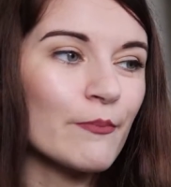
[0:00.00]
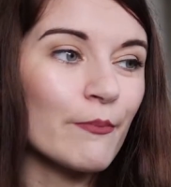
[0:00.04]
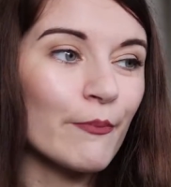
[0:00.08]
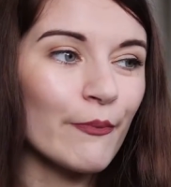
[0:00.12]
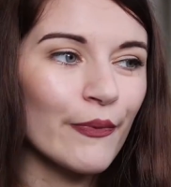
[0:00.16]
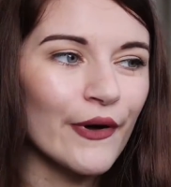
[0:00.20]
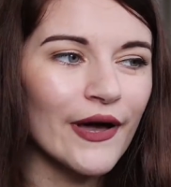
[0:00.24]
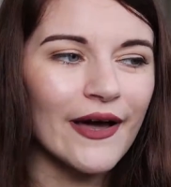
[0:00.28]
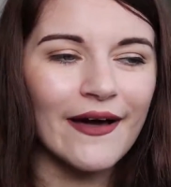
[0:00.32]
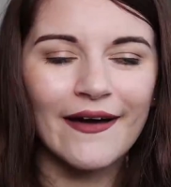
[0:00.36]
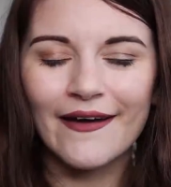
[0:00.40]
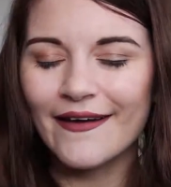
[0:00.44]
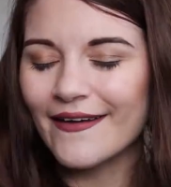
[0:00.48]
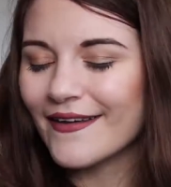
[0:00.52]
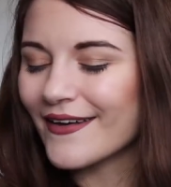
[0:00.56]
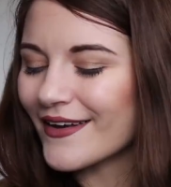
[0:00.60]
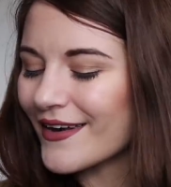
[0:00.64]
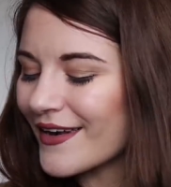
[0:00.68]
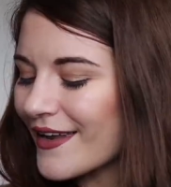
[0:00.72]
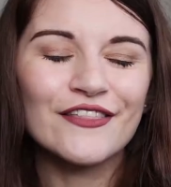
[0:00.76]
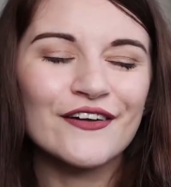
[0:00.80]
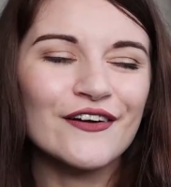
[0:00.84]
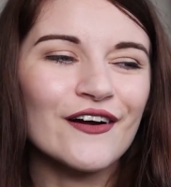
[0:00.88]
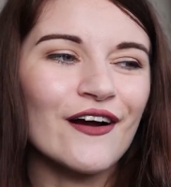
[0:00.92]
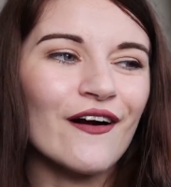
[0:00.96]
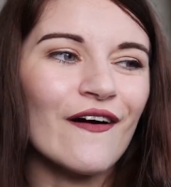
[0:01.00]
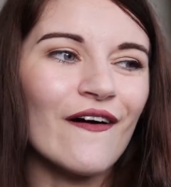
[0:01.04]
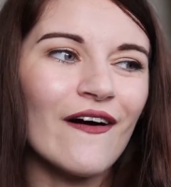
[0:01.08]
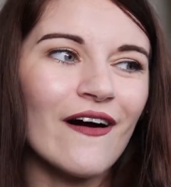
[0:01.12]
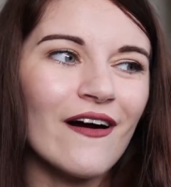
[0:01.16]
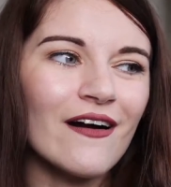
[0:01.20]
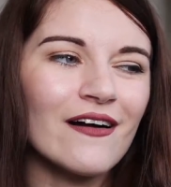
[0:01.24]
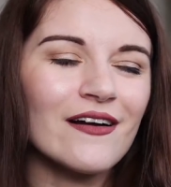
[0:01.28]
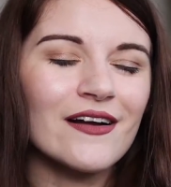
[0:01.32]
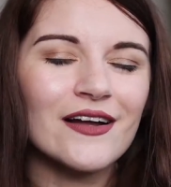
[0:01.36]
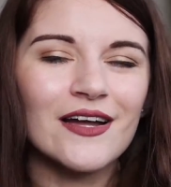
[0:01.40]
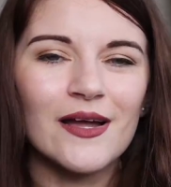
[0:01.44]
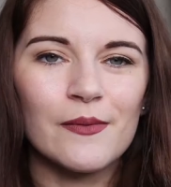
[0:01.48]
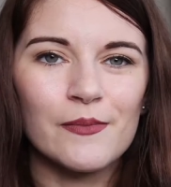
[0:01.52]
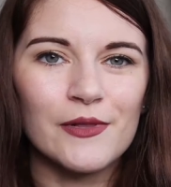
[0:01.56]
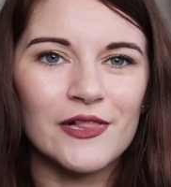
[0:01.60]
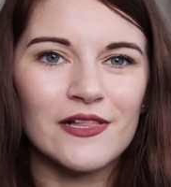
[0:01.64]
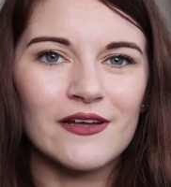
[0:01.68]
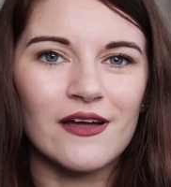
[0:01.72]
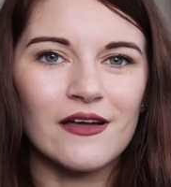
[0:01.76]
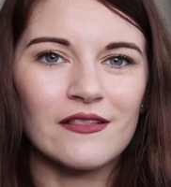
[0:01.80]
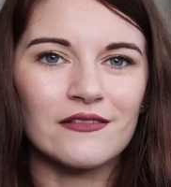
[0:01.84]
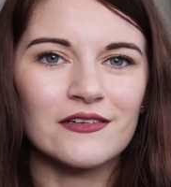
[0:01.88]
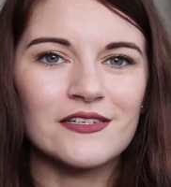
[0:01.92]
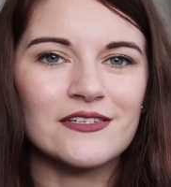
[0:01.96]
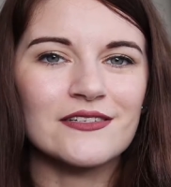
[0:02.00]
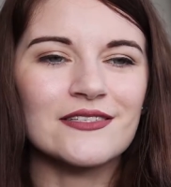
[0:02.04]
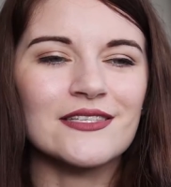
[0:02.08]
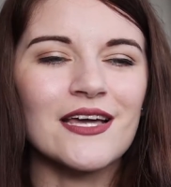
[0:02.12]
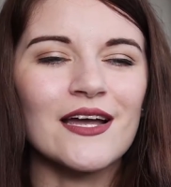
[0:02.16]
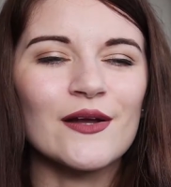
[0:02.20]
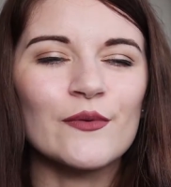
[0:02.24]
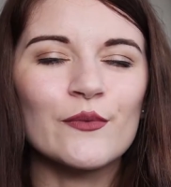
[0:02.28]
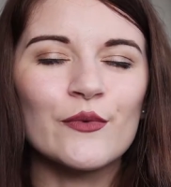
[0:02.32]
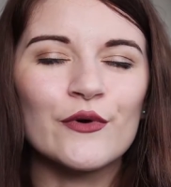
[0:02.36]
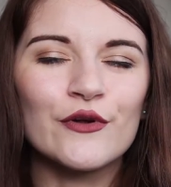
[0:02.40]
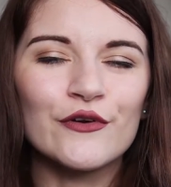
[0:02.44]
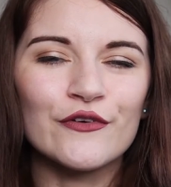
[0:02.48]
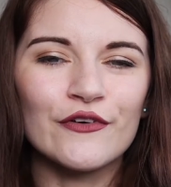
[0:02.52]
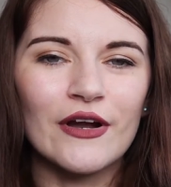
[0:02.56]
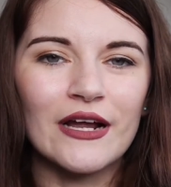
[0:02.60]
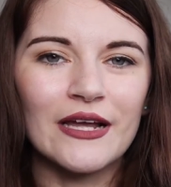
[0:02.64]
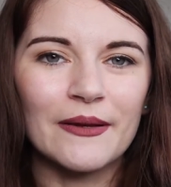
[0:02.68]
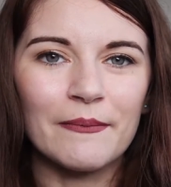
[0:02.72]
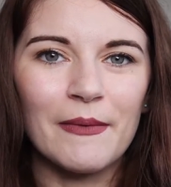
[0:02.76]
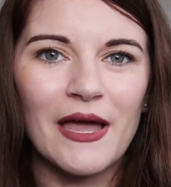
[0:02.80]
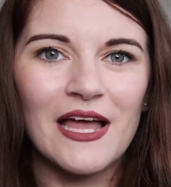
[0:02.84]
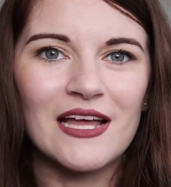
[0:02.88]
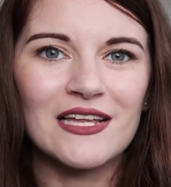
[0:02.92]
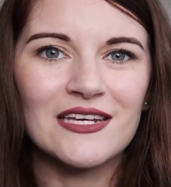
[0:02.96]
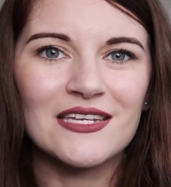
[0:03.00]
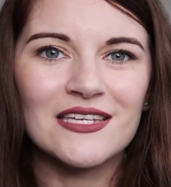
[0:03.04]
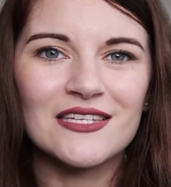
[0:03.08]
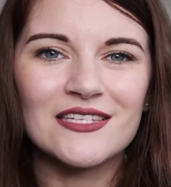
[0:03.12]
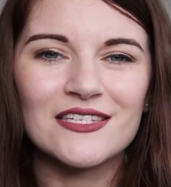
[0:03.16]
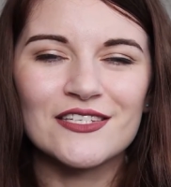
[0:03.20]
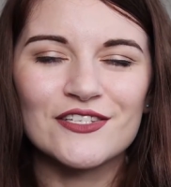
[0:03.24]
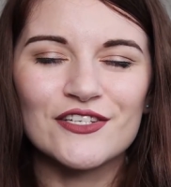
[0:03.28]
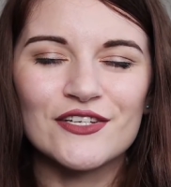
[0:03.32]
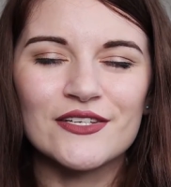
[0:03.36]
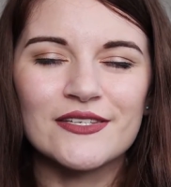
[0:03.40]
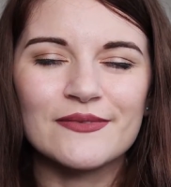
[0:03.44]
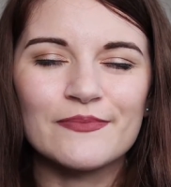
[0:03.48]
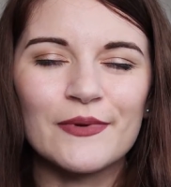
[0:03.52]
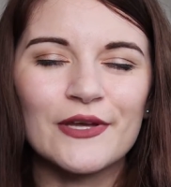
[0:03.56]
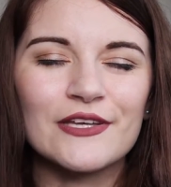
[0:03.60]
but there are a couple of colours that I would recommend just